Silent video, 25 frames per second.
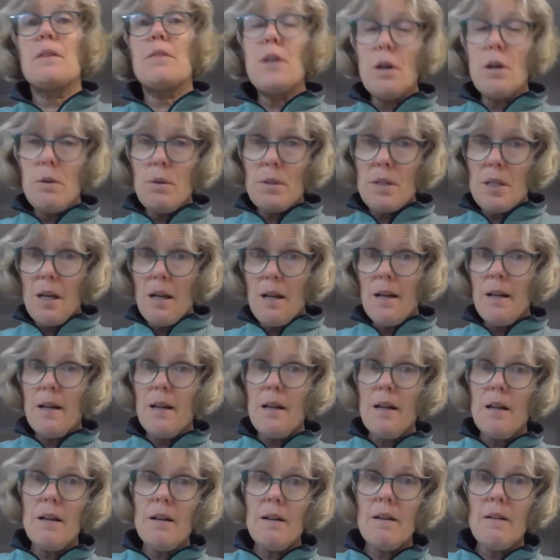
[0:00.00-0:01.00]
Those
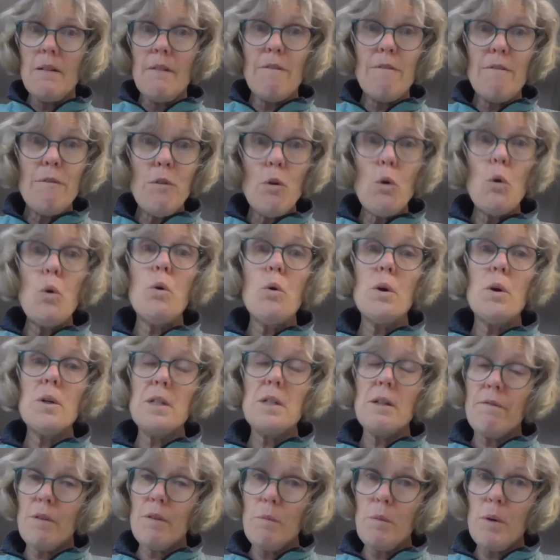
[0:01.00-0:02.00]
are 4
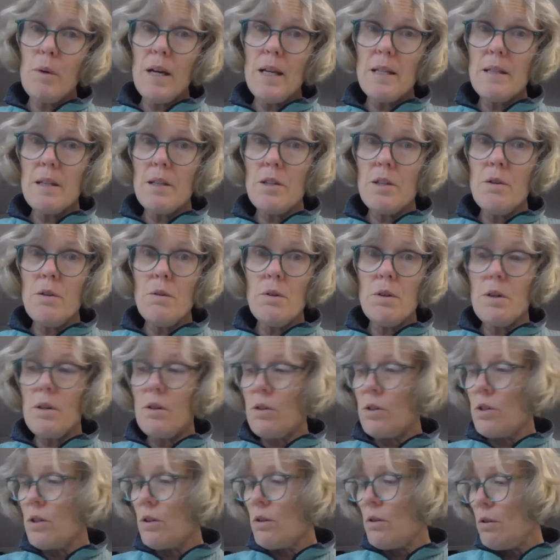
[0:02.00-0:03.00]
different ways that you
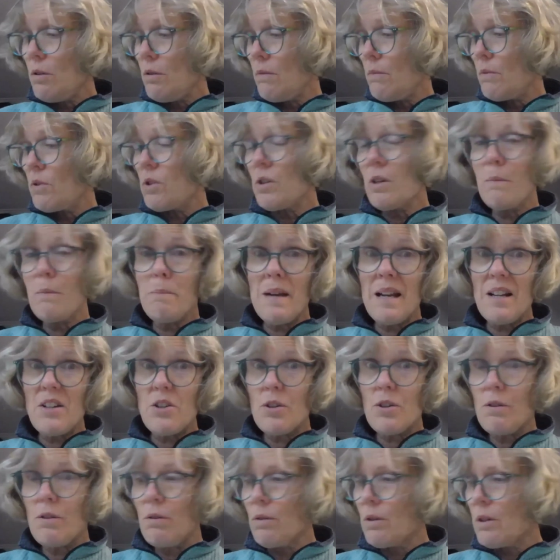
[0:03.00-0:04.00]
can do sort of
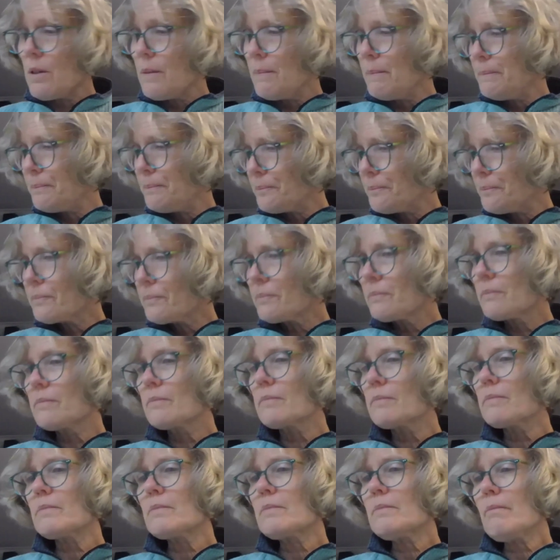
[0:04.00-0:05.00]
batch cook.
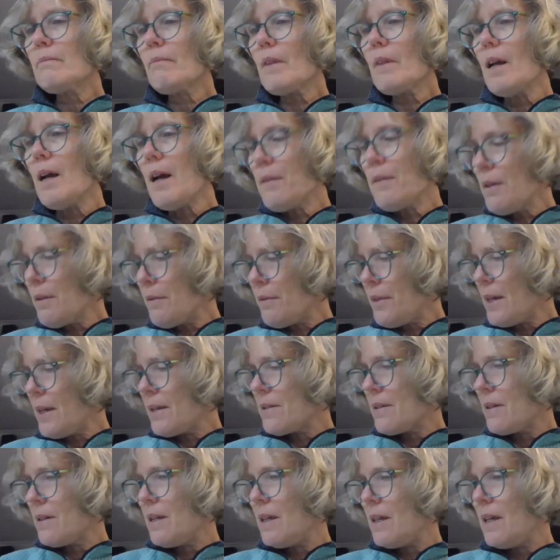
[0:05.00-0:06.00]
Other
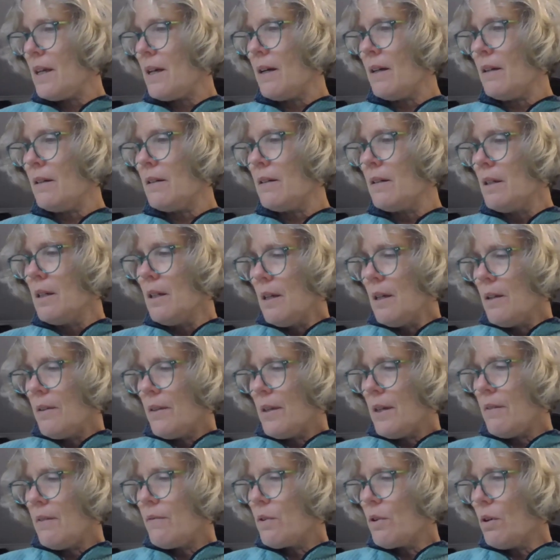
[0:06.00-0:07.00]
things in here,
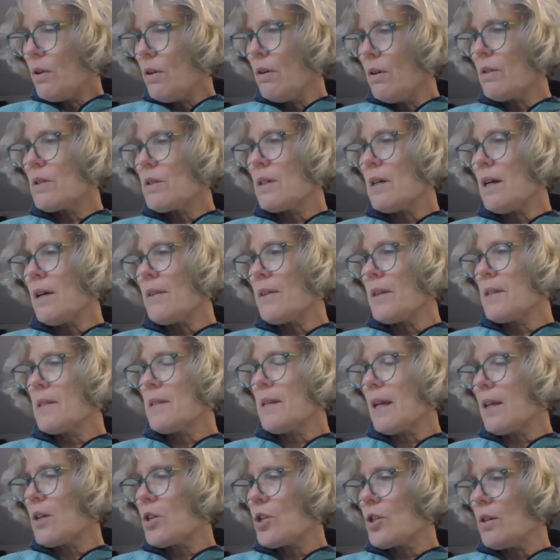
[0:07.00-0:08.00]
they've got other
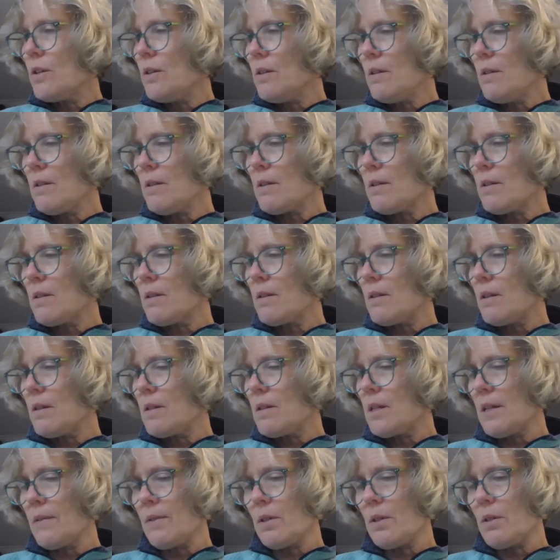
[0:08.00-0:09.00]
sections.
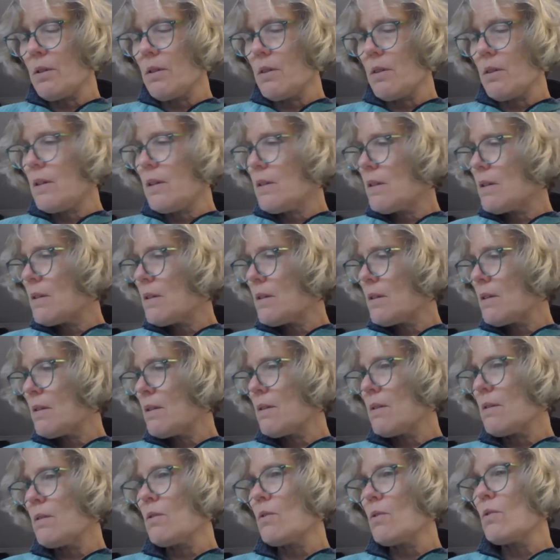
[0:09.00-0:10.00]
Look at this.